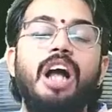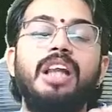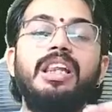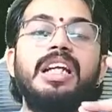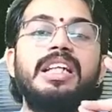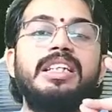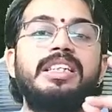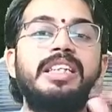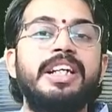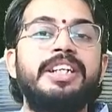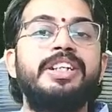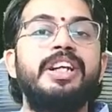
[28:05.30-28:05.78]
that
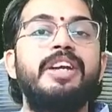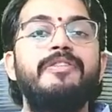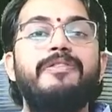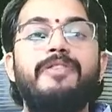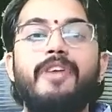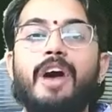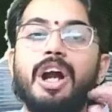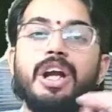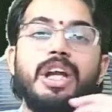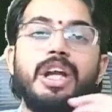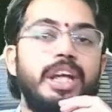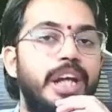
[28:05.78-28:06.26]
section
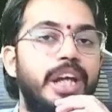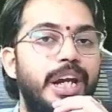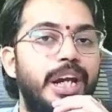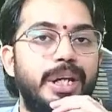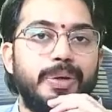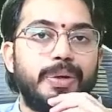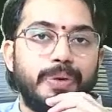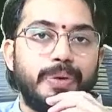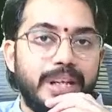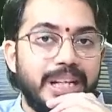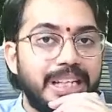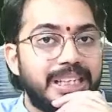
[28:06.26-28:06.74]

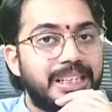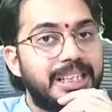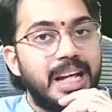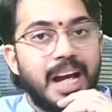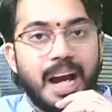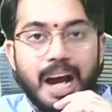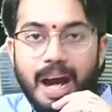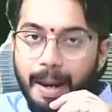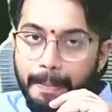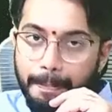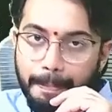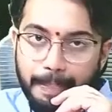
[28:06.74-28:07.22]
40A2 is
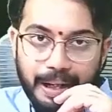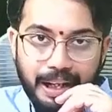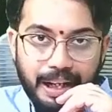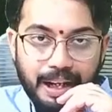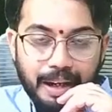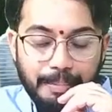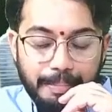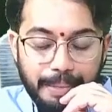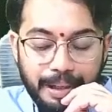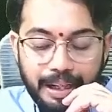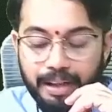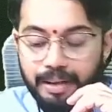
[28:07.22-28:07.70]

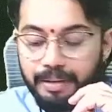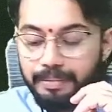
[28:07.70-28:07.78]
applicable.